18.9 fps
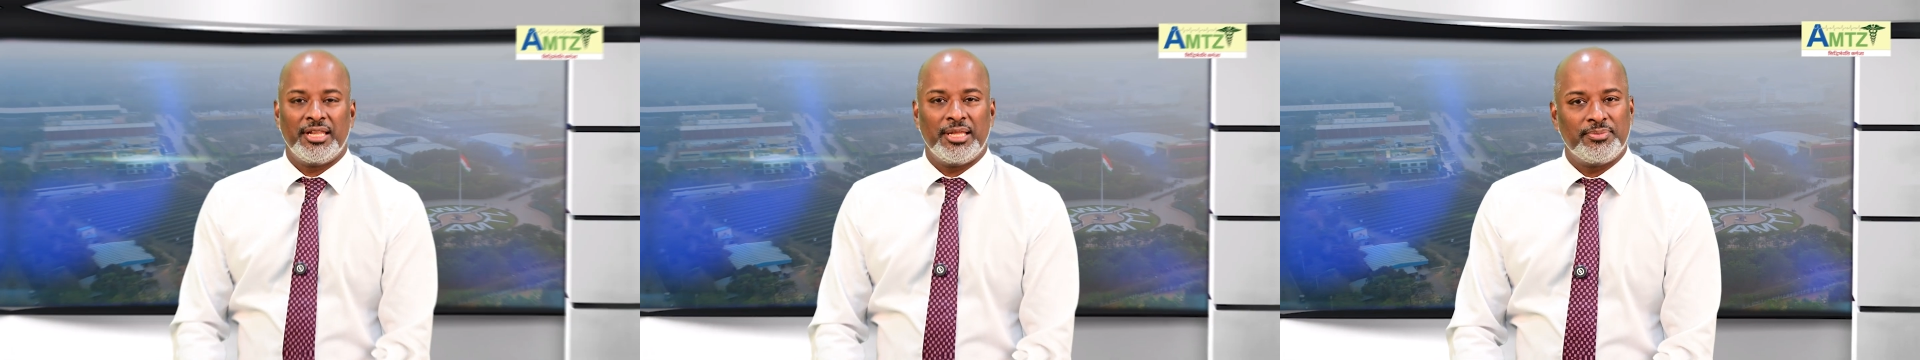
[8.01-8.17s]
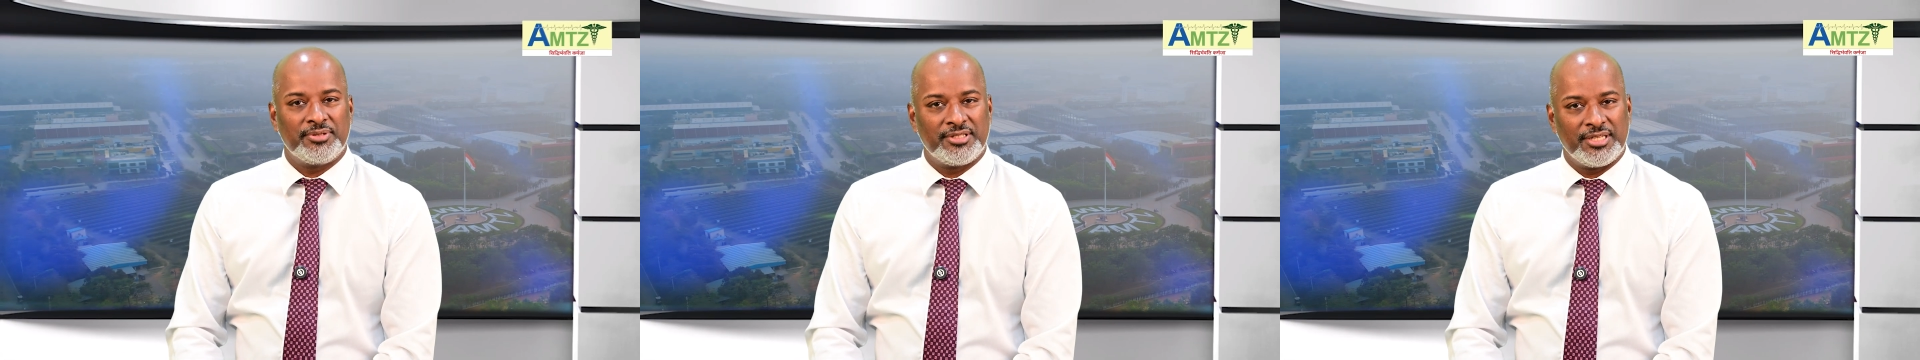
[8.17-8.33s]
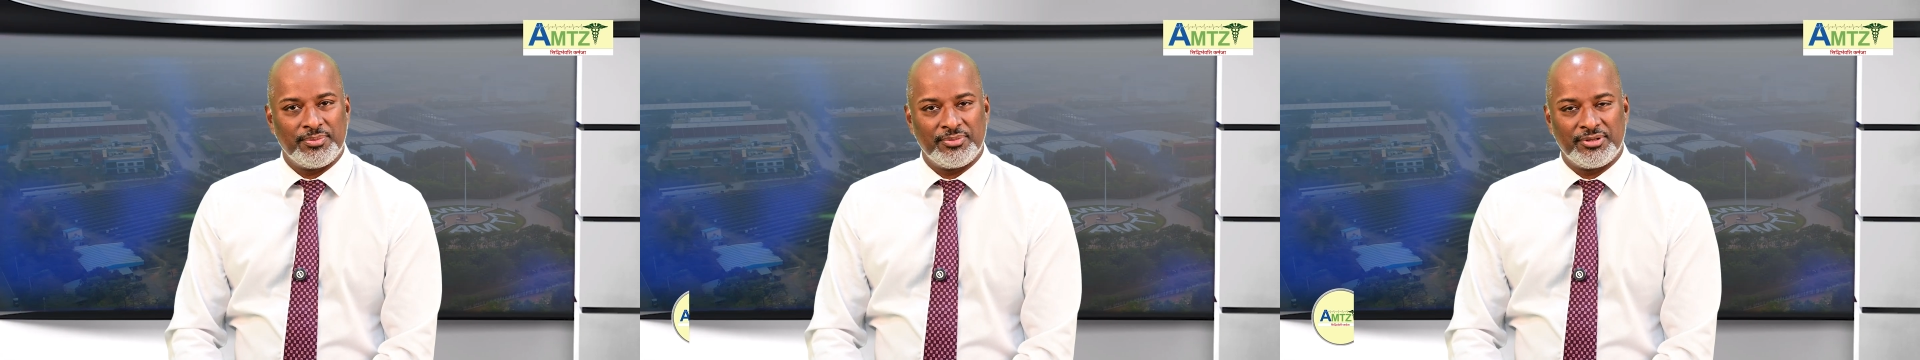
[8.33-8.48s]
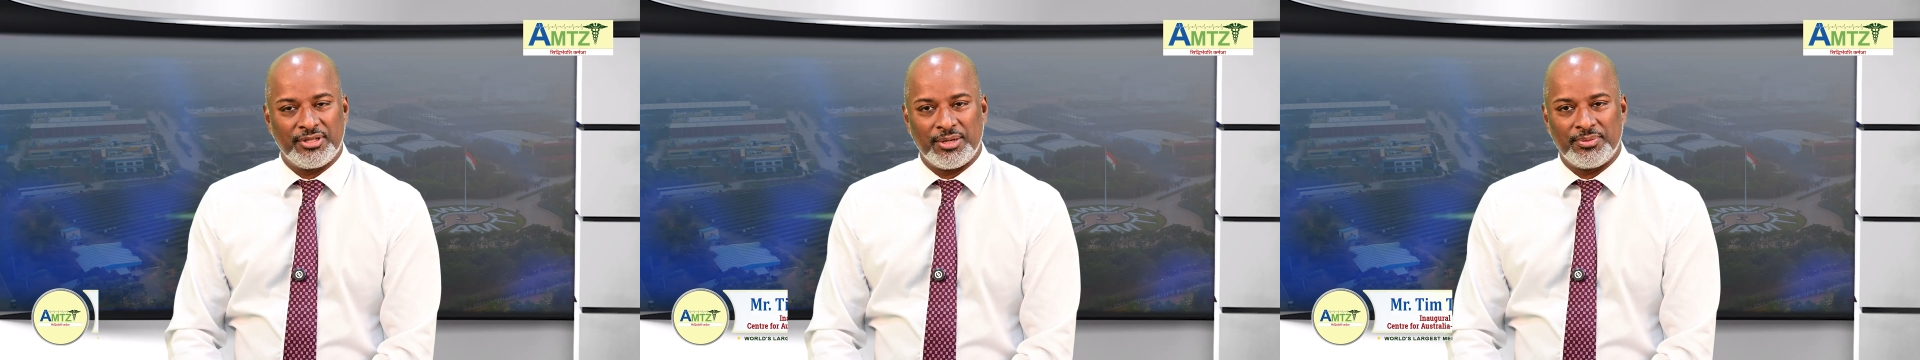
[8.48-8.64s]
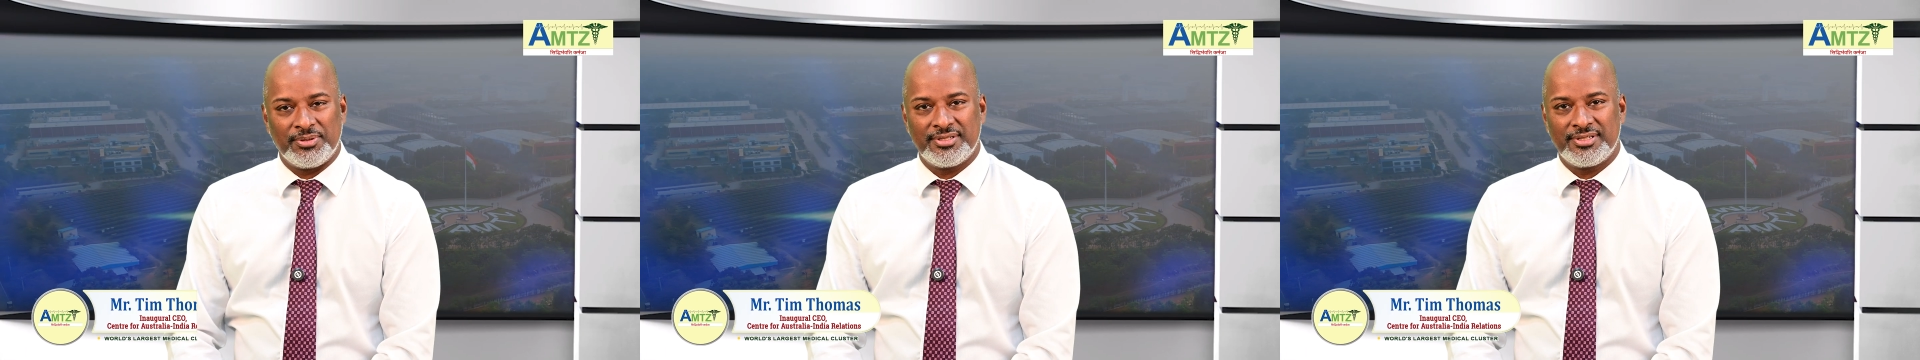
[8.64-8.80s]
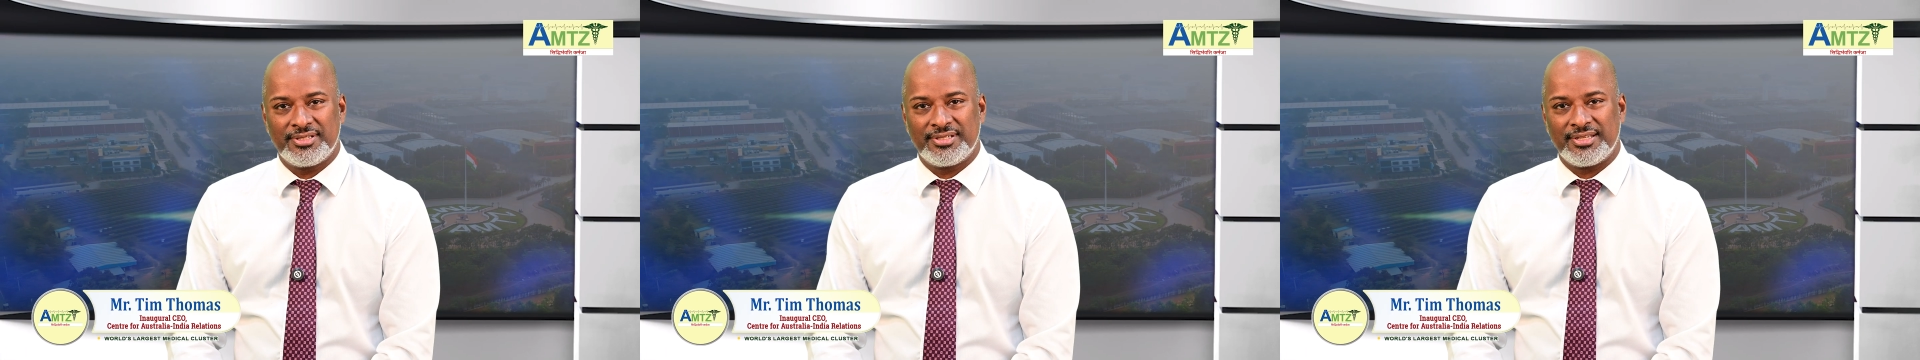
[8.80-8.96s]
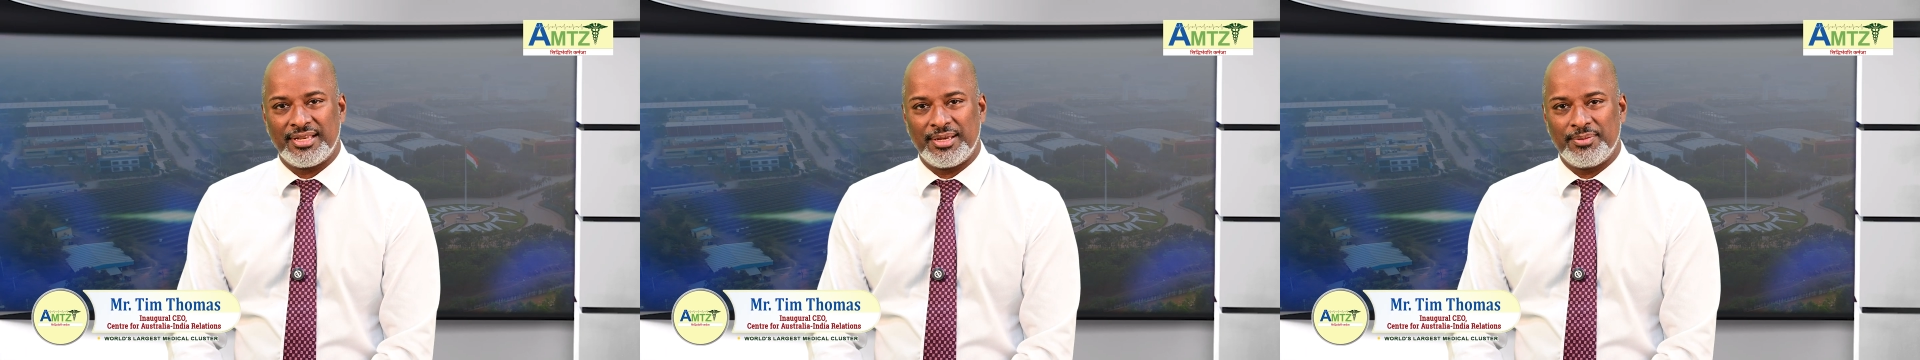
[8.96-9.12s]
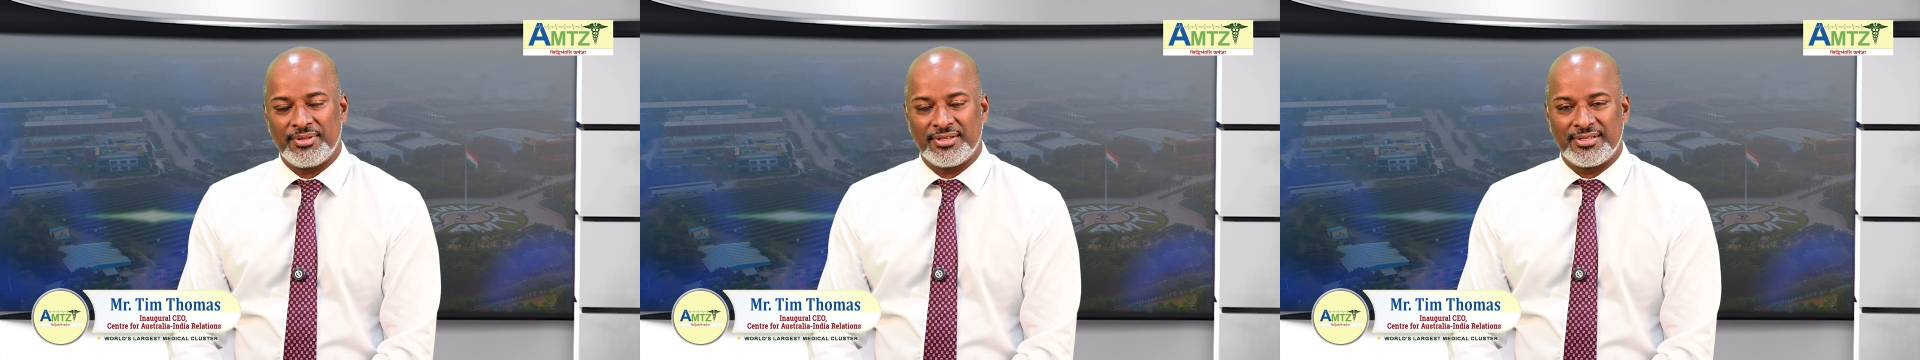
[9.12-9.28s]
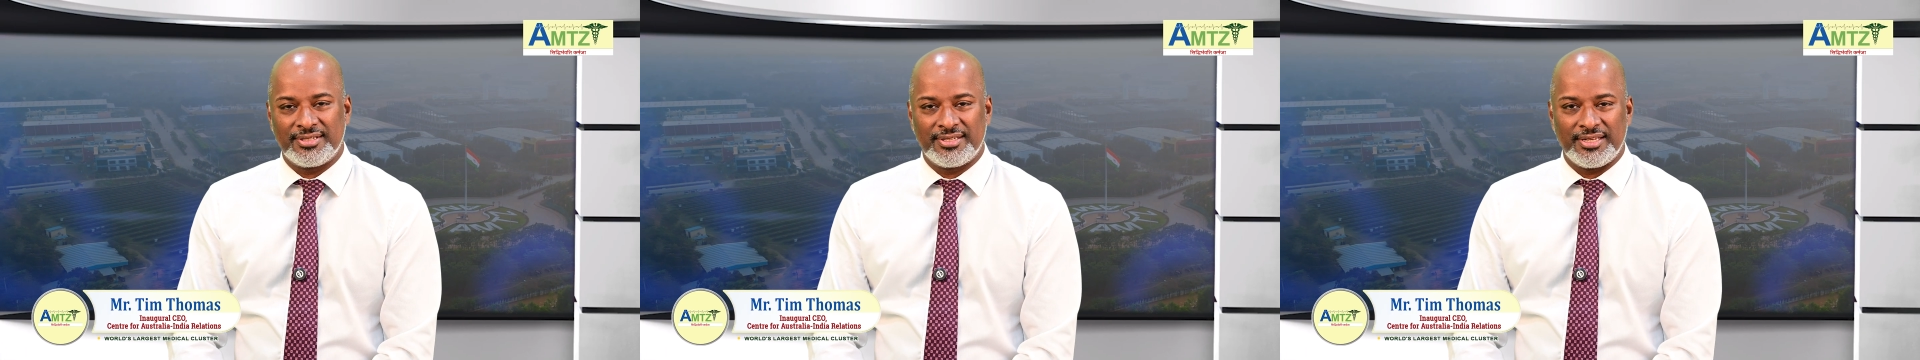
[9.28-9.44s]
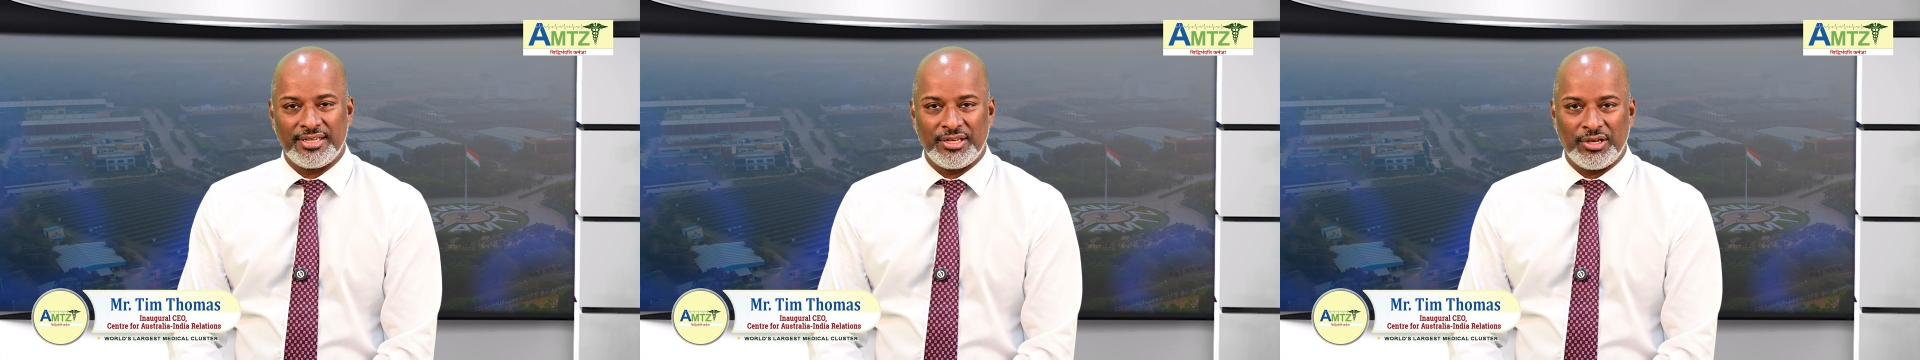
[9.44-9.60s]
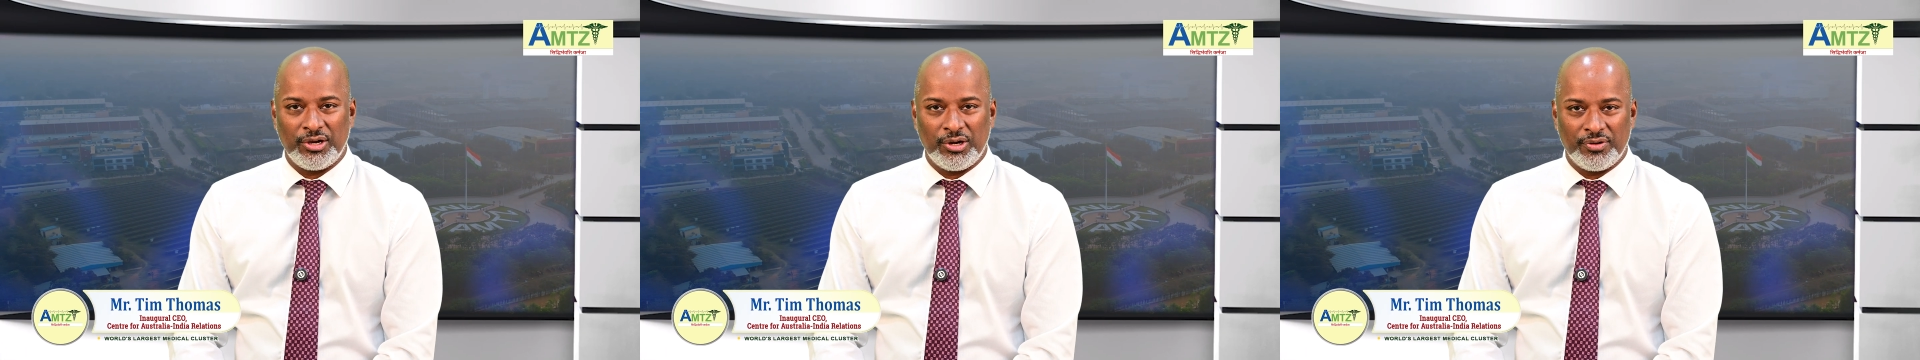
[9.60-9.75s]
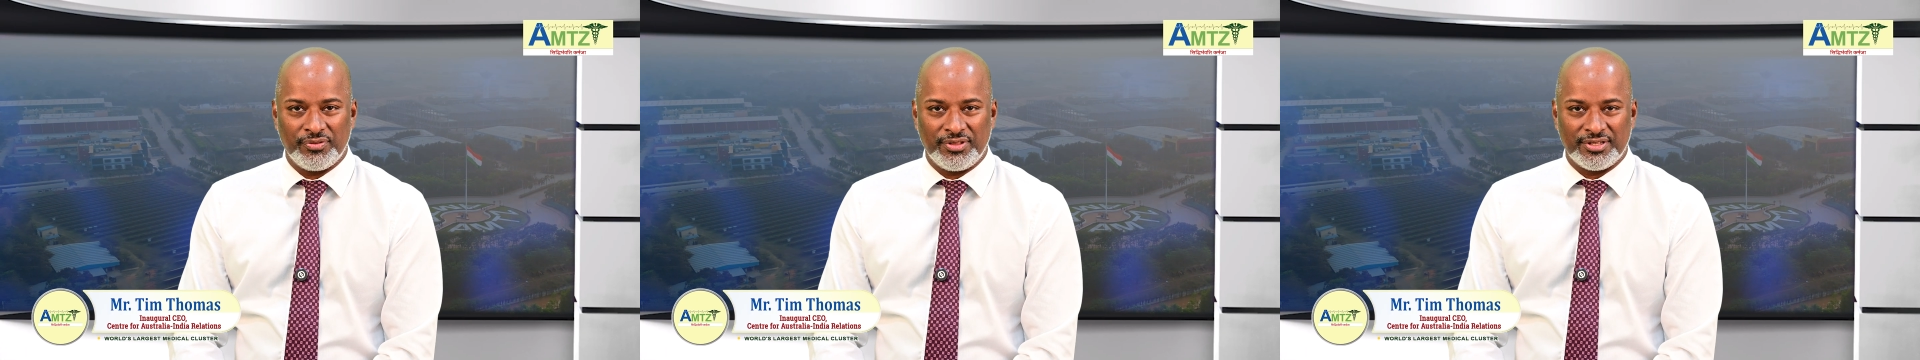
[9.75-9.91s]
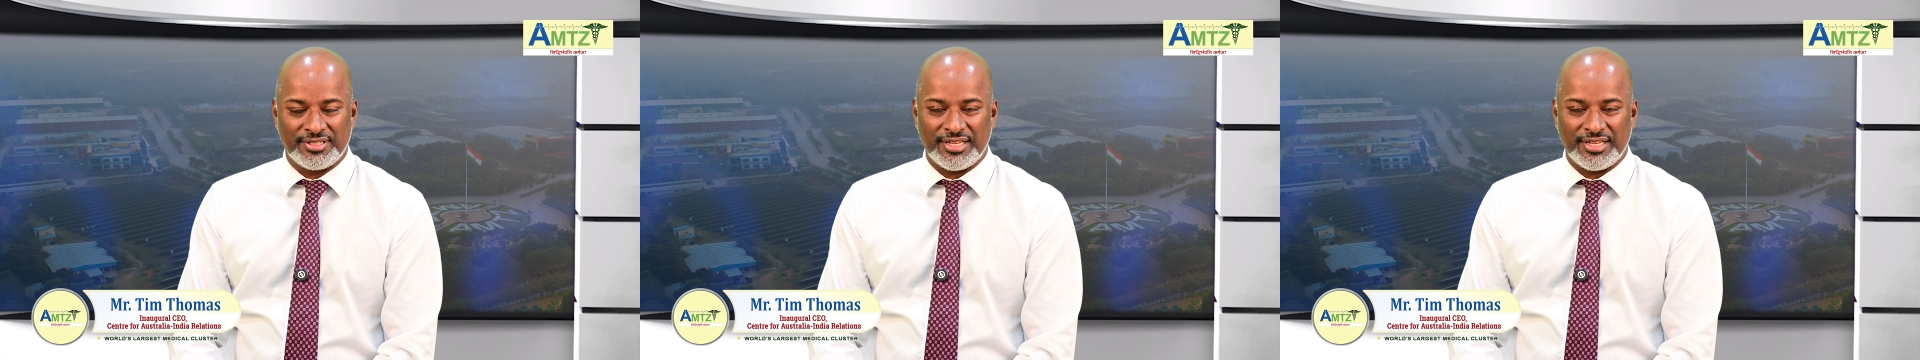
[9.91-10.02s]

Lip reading: name's Tim Thomas. I'm the CEO of the